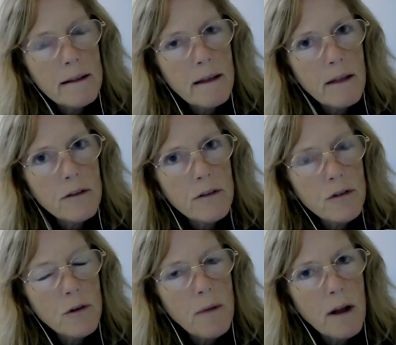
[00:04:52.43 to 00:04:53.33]
that there's
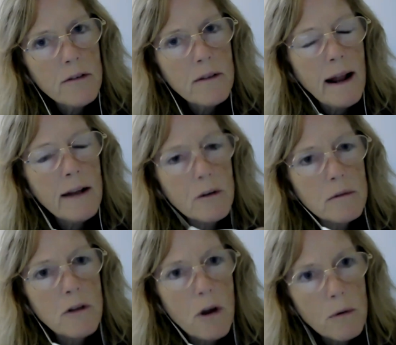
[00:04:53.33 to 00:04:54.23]
so much that I
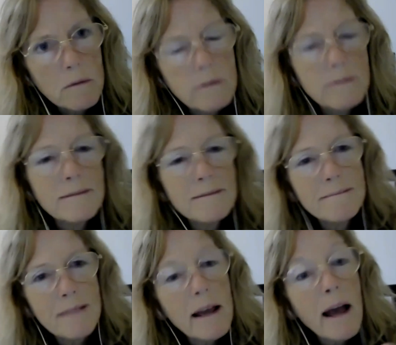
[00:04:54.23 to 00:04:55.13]
don't know.
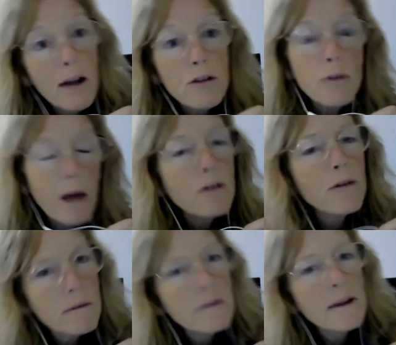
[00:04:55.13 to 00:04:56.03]
I do
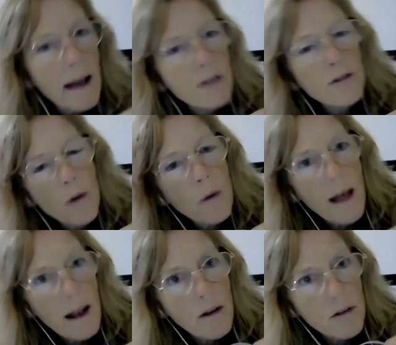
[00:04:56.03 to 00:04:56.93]
know
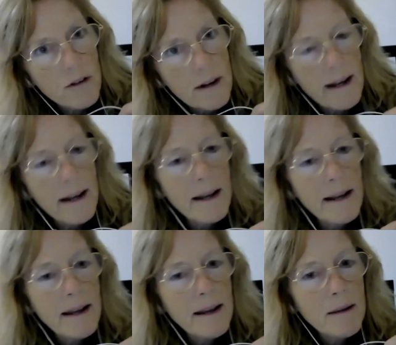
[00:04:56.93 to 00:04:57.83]
that logically,
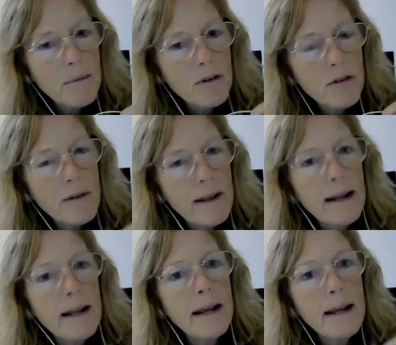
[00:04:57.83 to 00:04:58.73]
but to
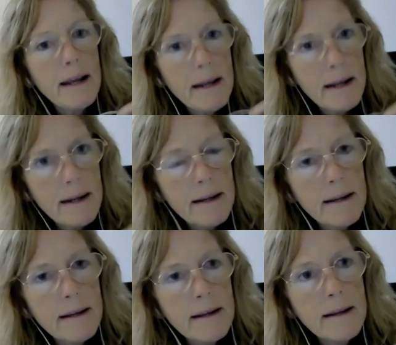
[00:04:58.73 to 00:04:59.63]
really
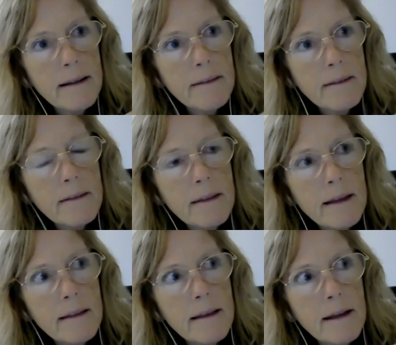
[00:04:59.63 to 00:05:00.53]

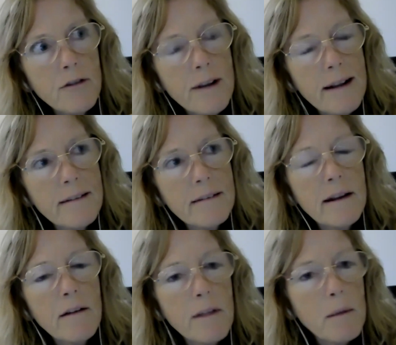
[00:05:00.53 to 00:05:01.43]
the
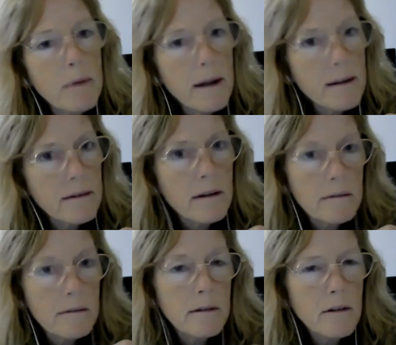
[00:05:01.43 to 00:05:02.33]
intricacy of the
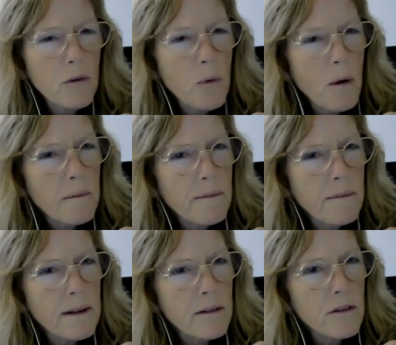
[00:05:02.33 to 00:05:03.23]
implicit and so on,
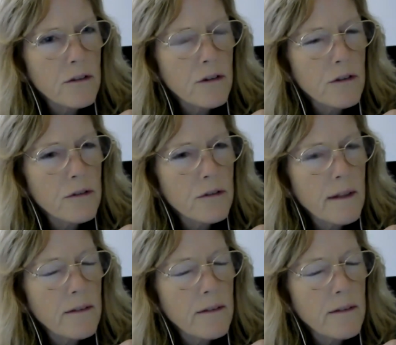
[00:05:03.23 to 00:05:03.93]
that there's just, and the